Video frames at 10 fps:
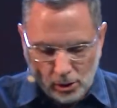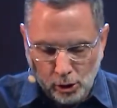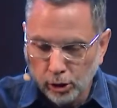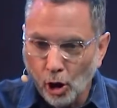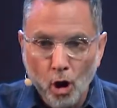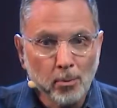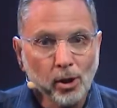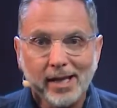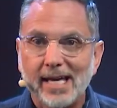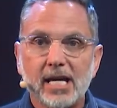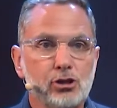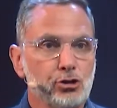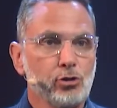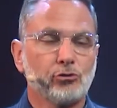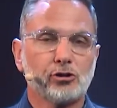global
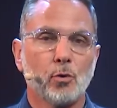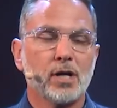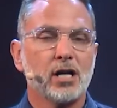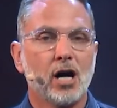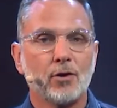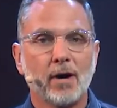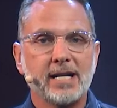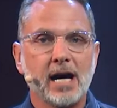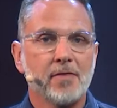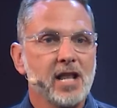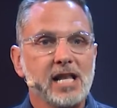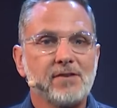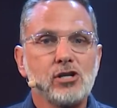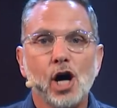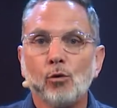issues going on right now. They didn't
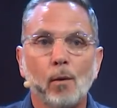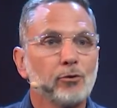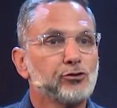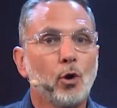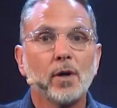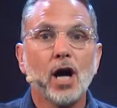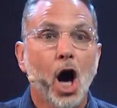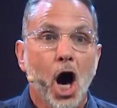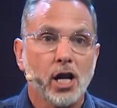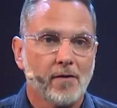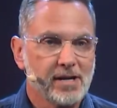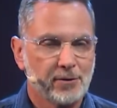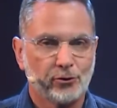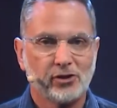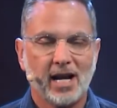even know what was going on the
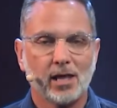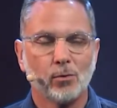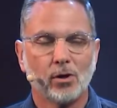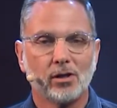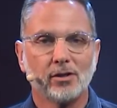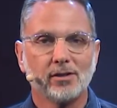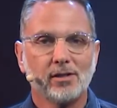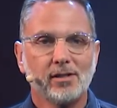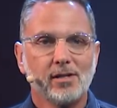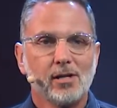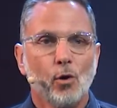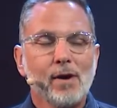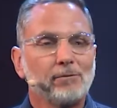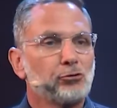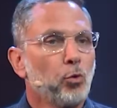other side of the world.
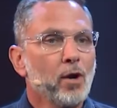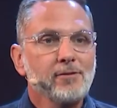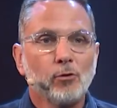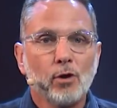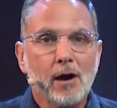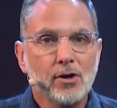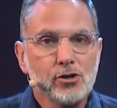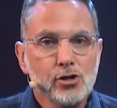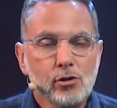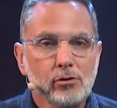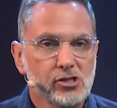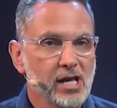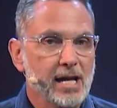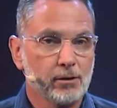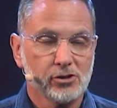We have 24-hour news
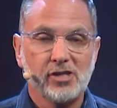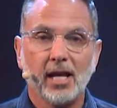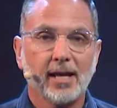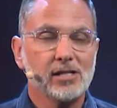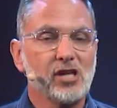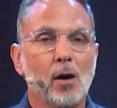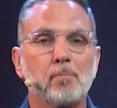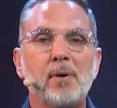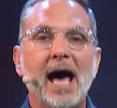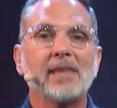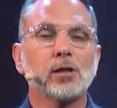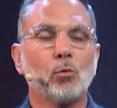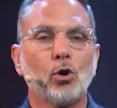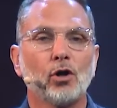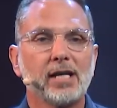cycles telling us how bad the
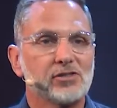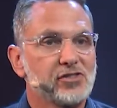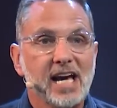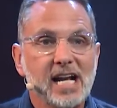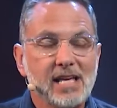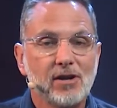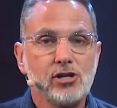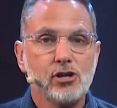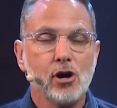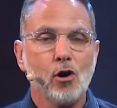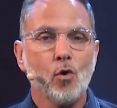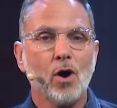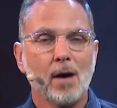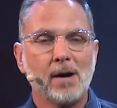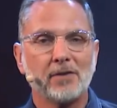world is. They didn't even
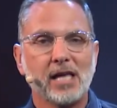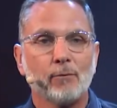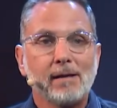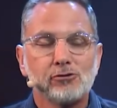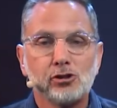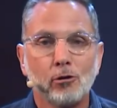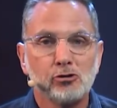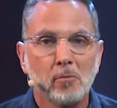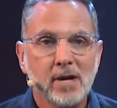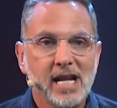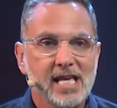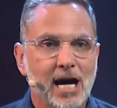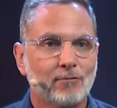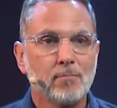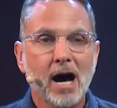know about that. We have social
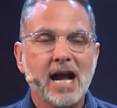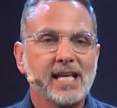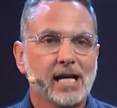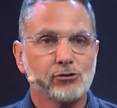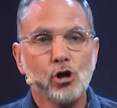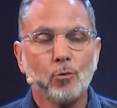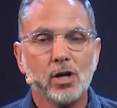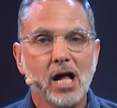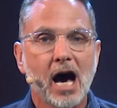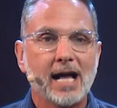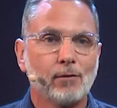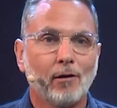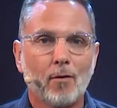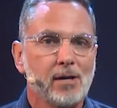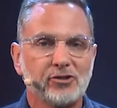media reminding us who we're not and
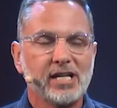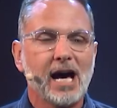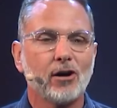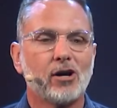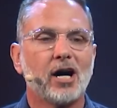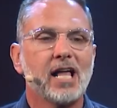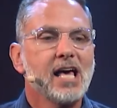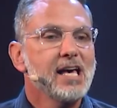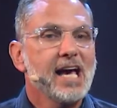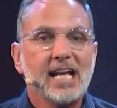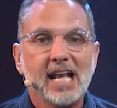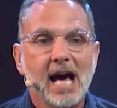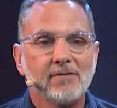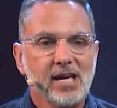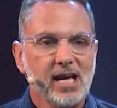what we're missing out on. He
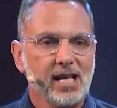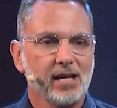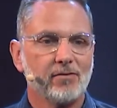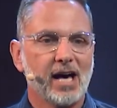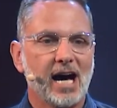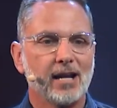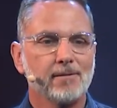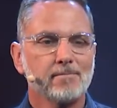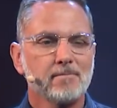didn't have any of that.